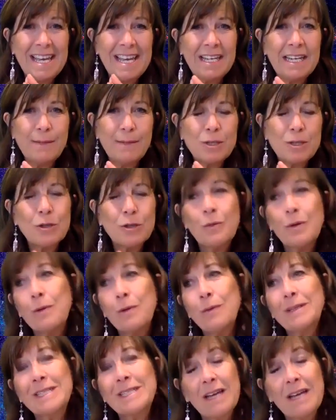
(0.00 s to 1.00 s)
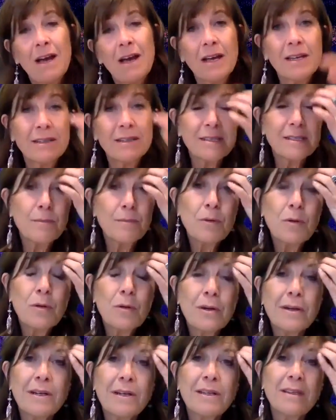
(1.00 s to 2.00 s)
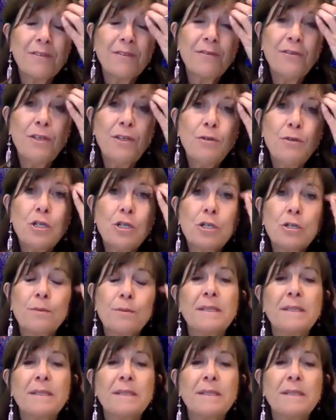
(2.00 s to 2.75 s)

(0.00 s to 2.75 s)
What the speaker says: and I'm sure we will talk some more in the future.